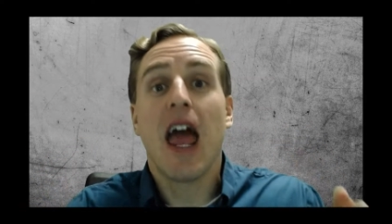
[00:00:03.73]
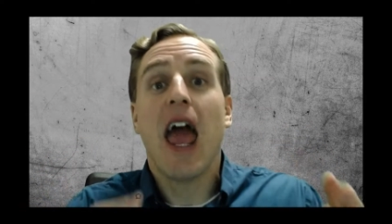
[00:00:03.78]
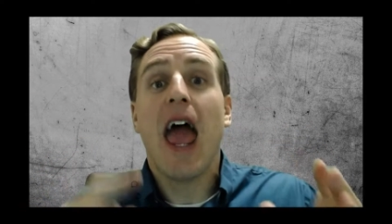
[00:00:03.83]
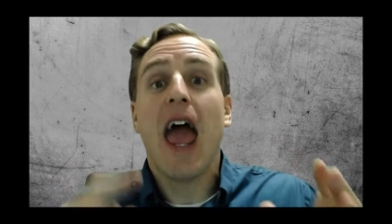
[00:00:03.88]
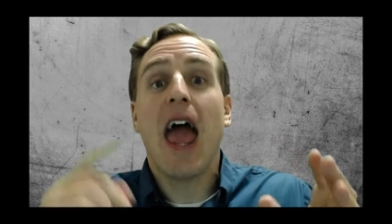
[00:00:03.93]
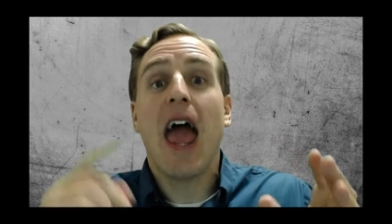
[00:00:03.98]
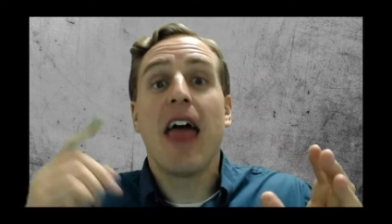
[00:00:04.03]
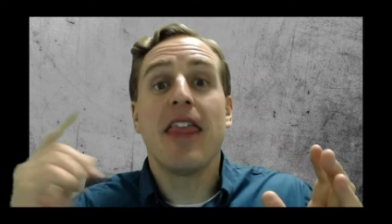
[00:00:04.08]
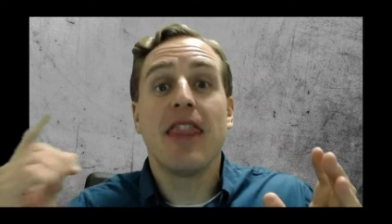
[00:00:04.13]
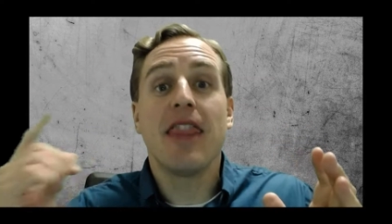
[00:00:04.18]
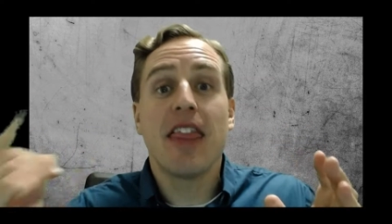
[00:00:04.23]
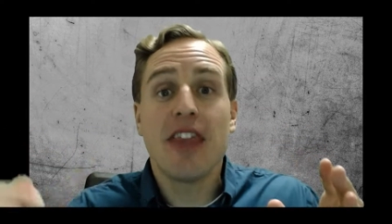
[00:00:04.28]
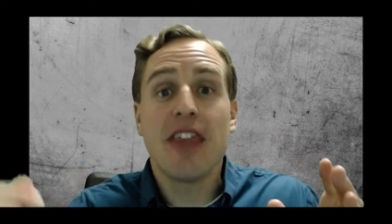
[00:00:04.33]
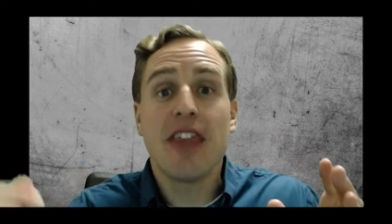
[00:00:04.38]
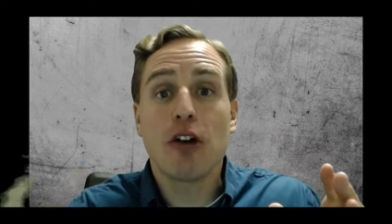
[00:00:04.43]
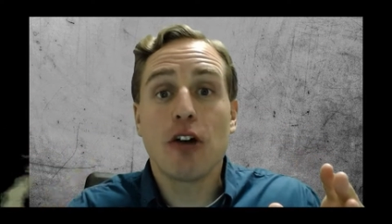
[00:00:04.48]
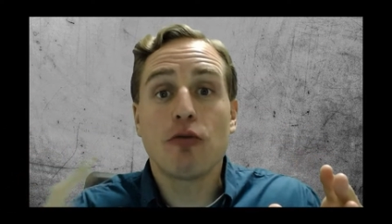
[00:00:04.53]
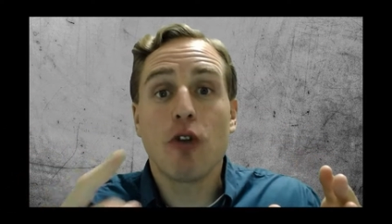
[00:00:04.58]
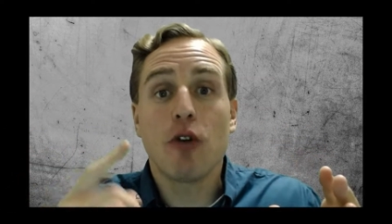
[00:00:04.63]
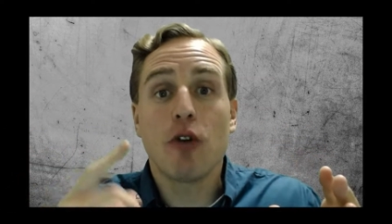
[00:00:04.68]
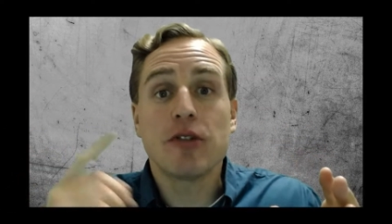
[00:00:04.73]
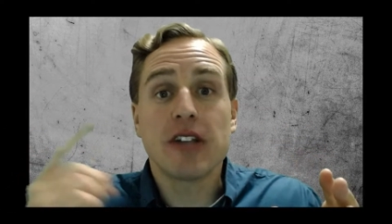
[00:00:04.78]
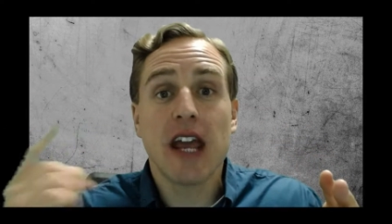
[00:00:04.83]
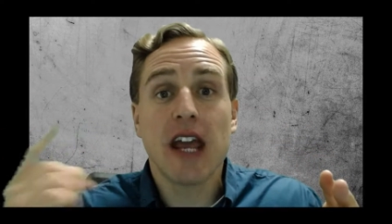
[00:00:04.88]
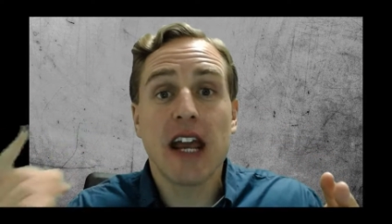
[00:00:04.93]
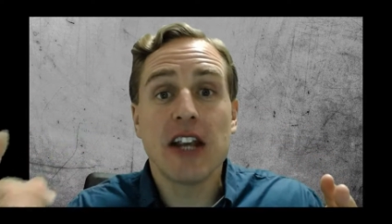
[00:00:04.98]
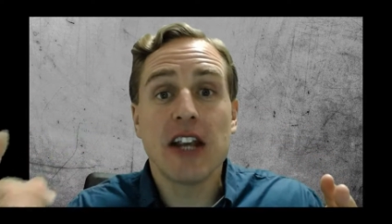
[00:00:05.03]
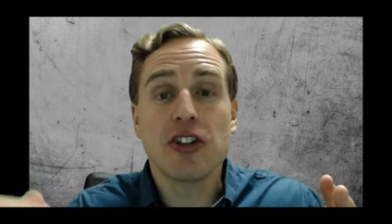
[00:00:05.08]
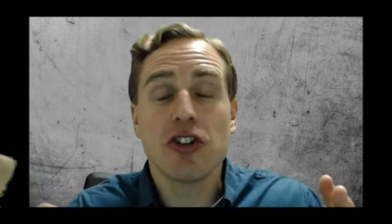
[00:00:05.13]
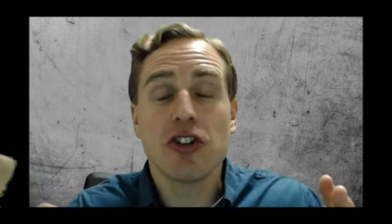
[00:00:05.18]
and their
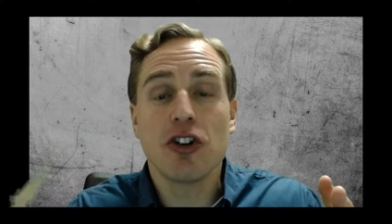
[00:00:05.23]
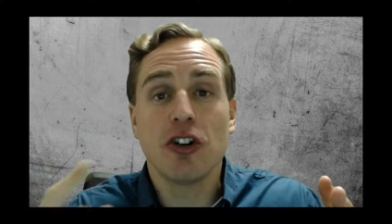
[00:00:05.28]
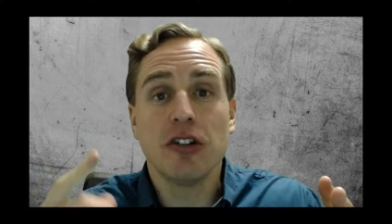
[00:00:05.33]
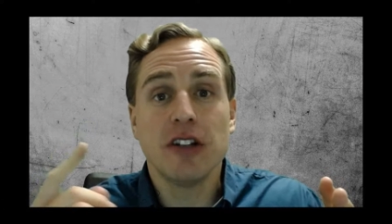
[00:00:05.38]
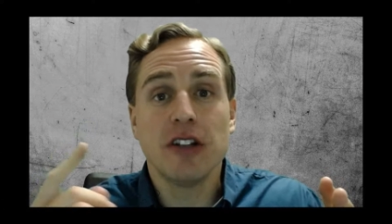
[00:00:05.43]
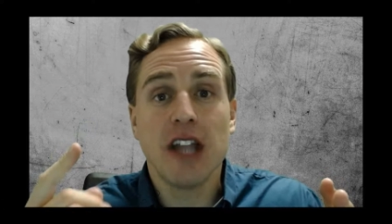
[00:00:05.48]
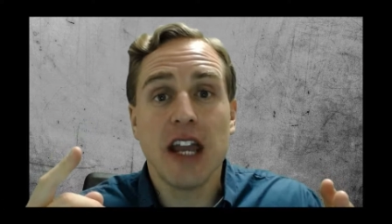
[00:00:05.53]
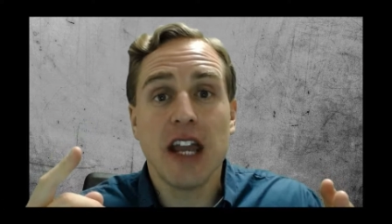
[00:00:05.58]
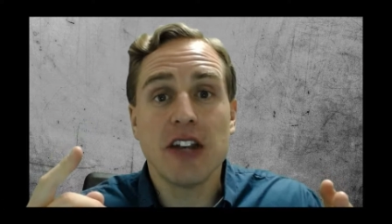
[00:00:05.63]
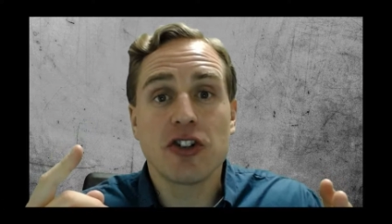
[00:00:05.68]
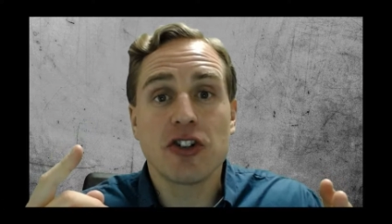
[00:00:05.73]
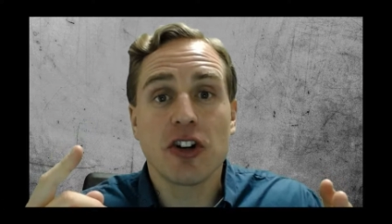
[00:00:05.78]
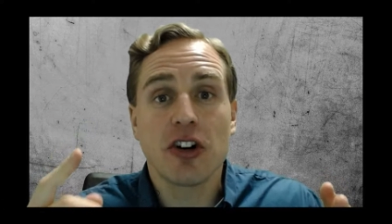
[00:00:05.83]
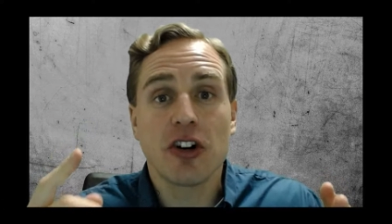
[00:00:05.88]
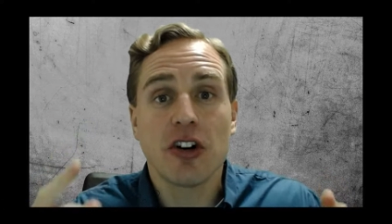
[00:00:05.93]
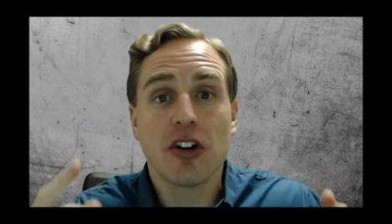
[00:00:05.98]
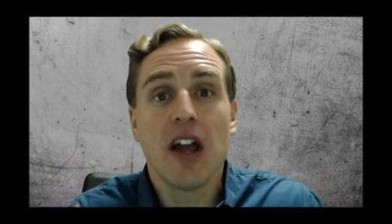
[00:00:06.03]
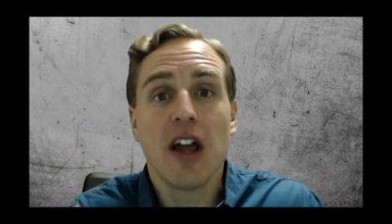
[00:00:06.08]
rotational nature